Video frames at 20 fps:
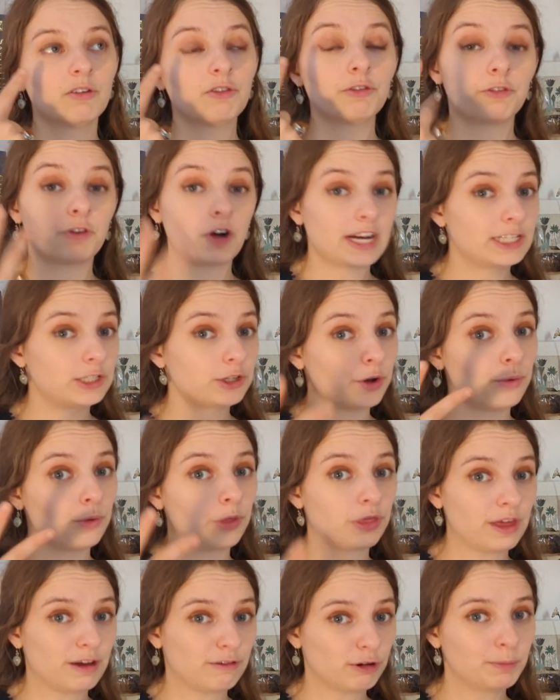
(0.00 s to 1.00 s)

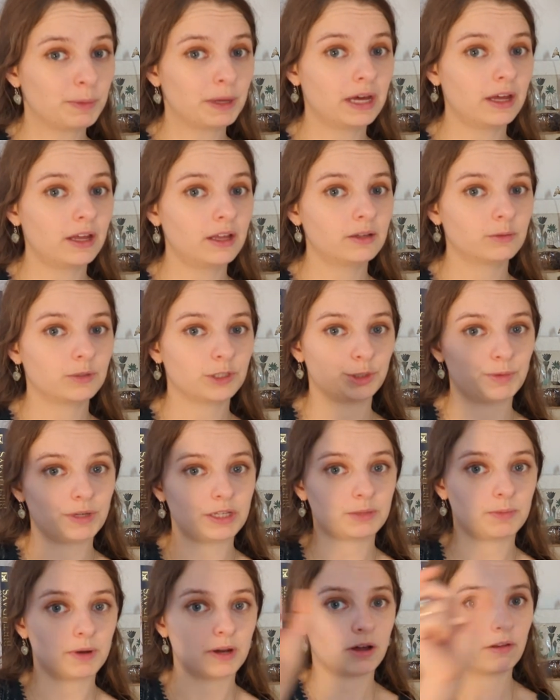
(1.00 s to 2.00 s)
phytotherapy, which means
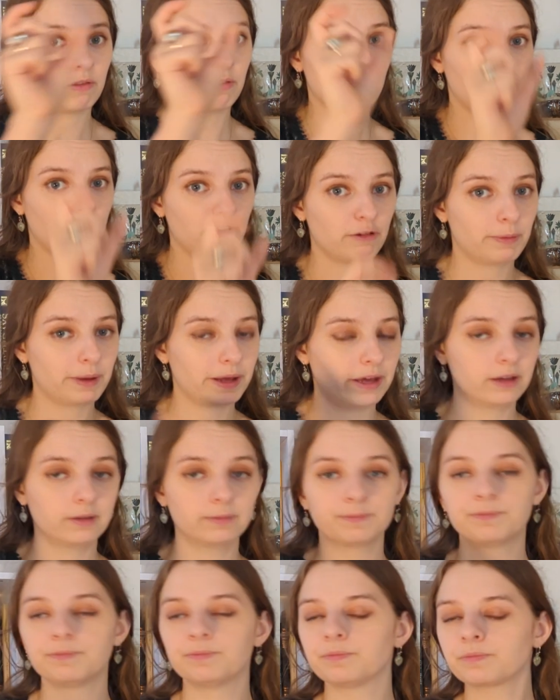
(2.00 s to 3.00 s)
plant therapy.
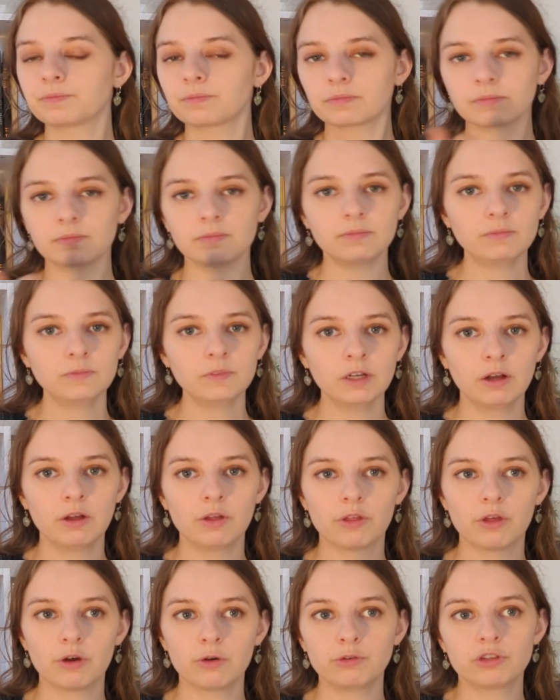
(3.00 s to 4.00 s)

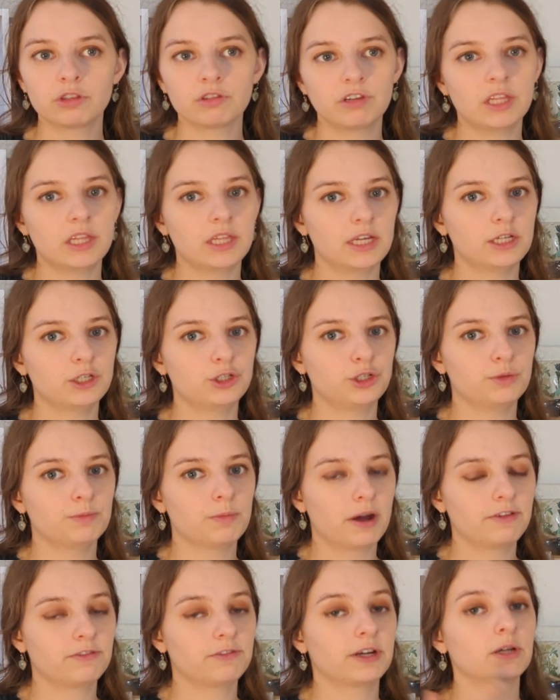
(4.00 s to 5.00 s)
Those three things you
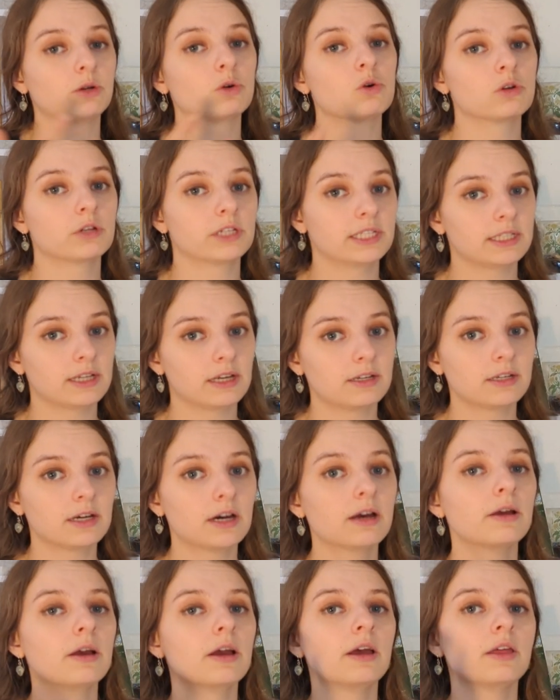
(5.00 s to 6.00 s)
might find courses under.
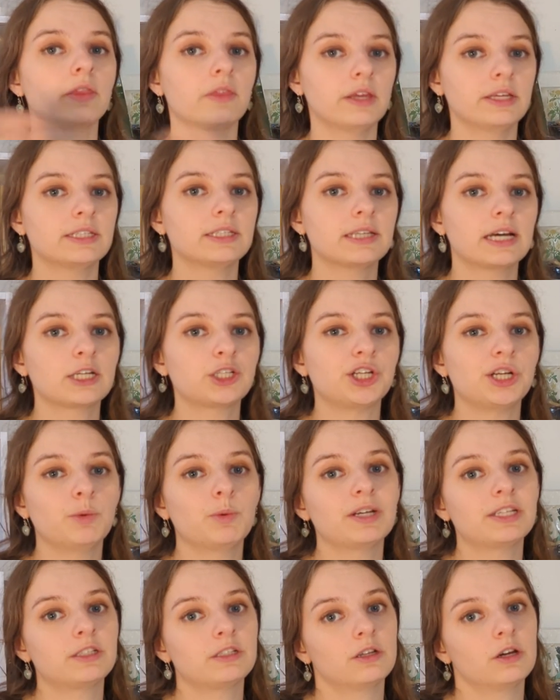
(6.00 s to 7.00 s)
This is actually
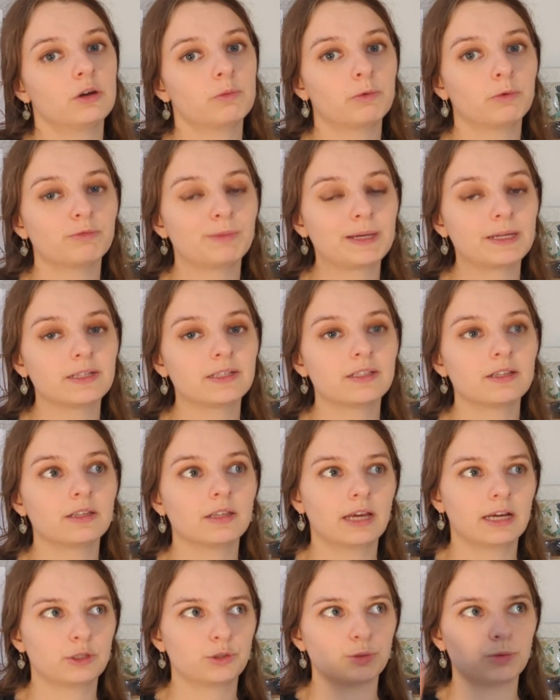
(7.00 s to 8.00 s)
Western herbal medicine. The
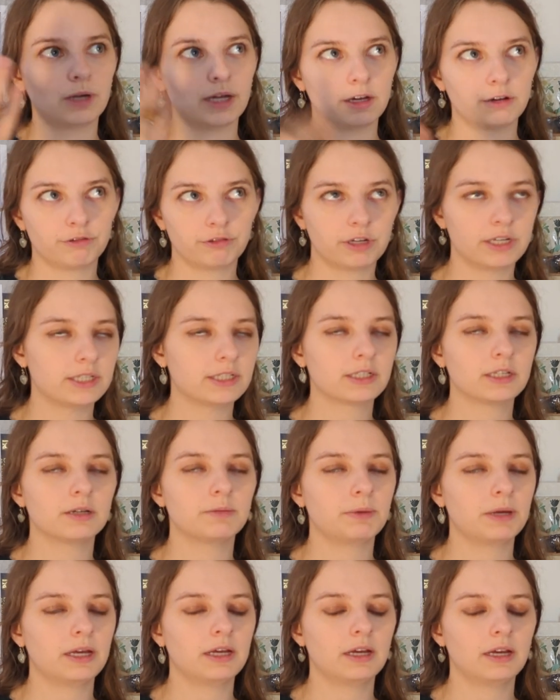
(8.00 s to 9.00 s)
actual link for it is going to
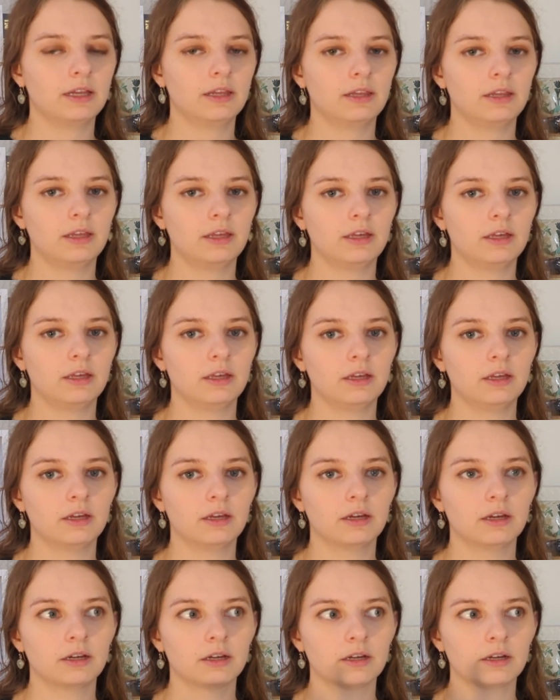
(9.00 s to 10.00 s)
be in the
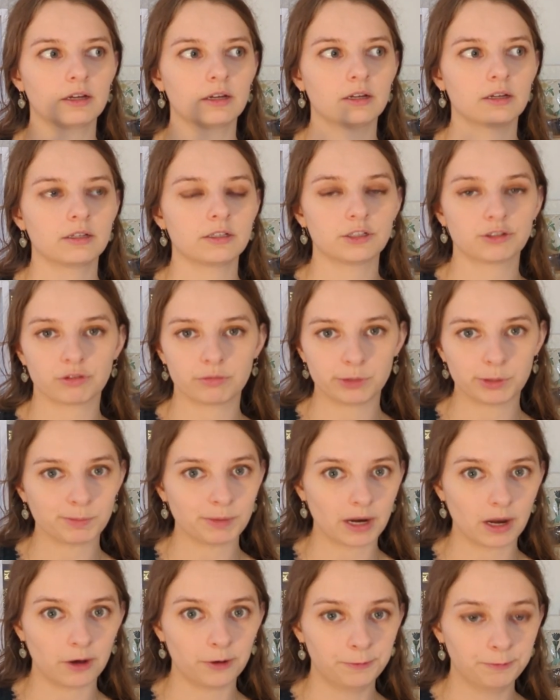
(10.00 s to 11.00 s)
description below.